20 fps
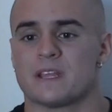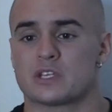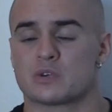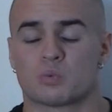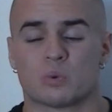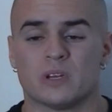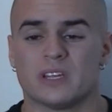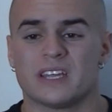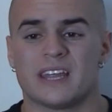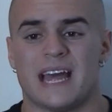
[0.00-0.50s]

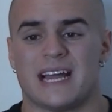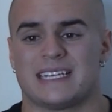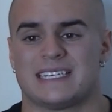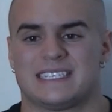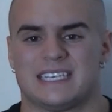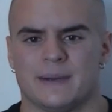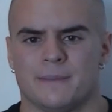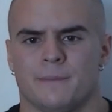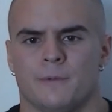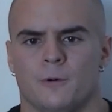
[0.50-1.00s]
It's really
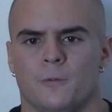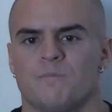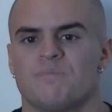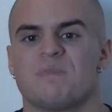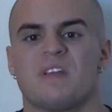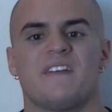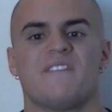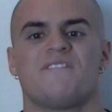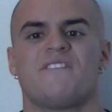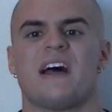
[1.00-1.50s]
that simple.
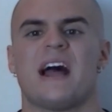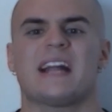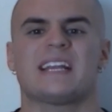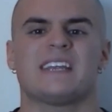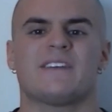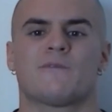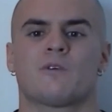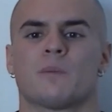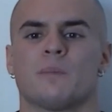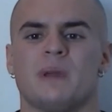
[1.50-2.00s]
In
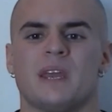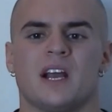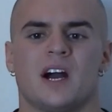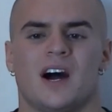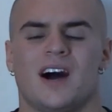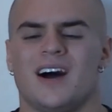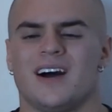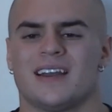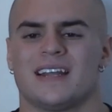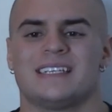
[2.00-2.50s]
fact, if we're
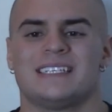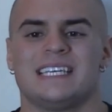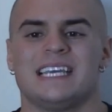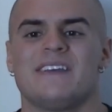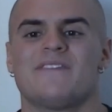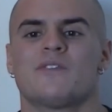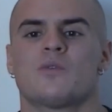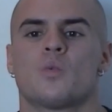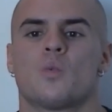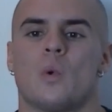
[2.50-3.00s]
being
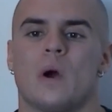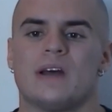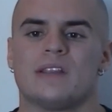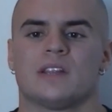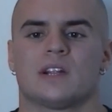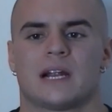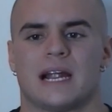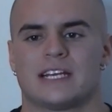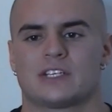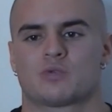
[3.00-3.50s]
honest, even
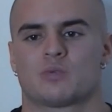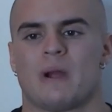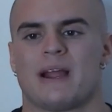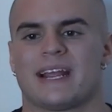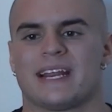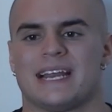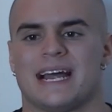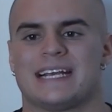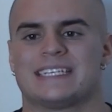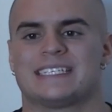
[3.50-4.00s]
Wendler has
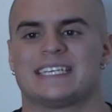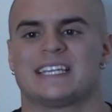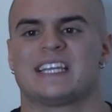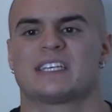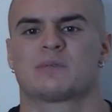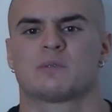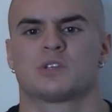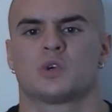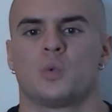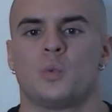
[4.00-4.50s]
recognized that
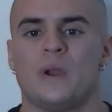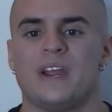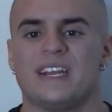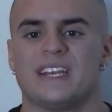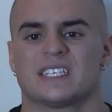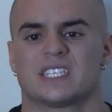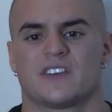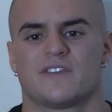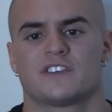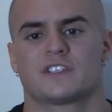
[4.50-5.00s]
this was a
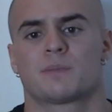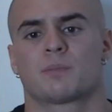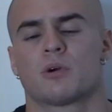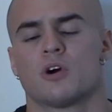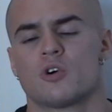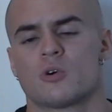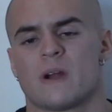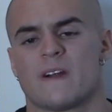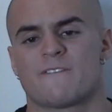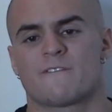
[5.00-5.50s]
weakness of his
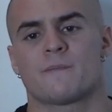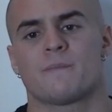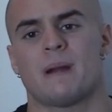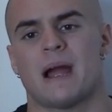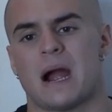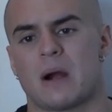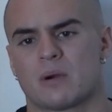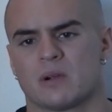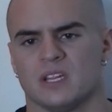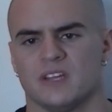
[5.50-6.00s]
program for
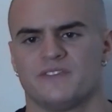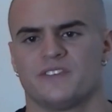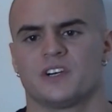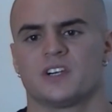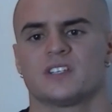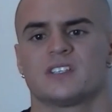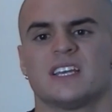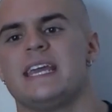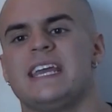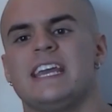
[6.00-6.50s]

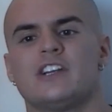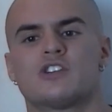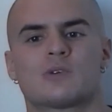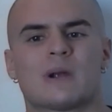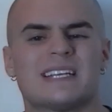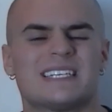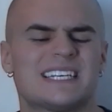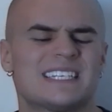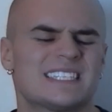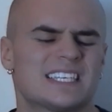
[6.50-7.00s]
powerlifters. He
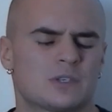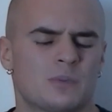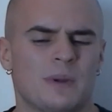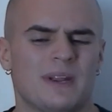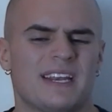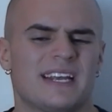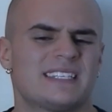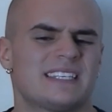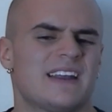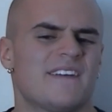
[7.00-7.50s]
addresses this
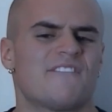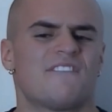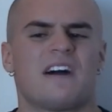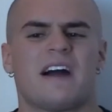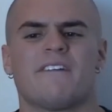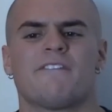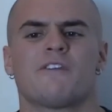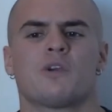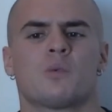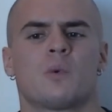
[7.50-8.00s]
weakness in
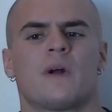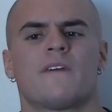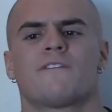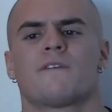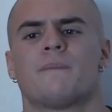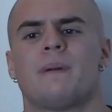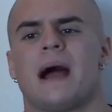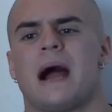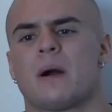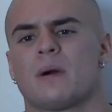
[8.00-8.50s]

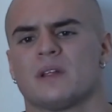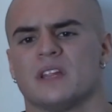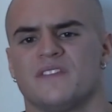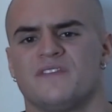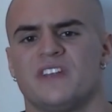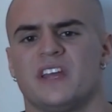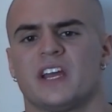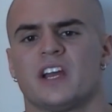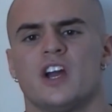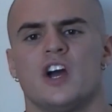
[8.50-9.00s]
531 for
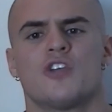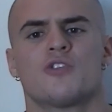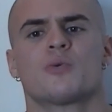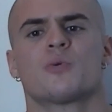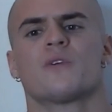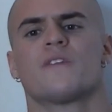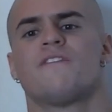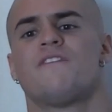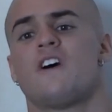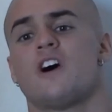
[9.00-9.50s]
powerlifting
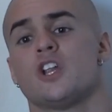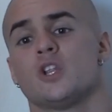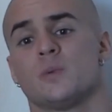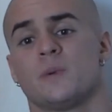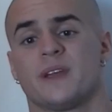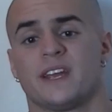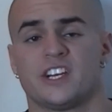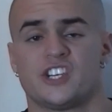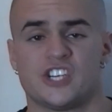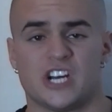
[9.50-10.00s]
through the
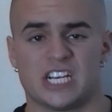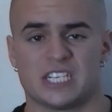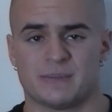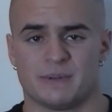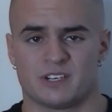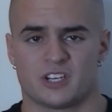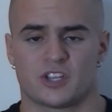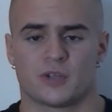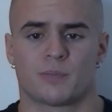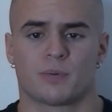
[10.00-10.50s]
following
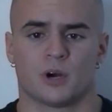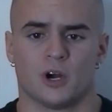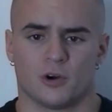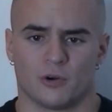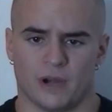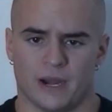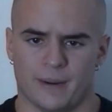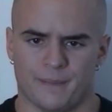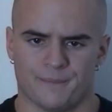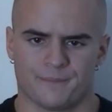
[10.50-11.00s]
adjustment to the
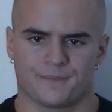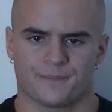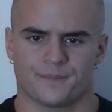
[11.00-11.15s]
program.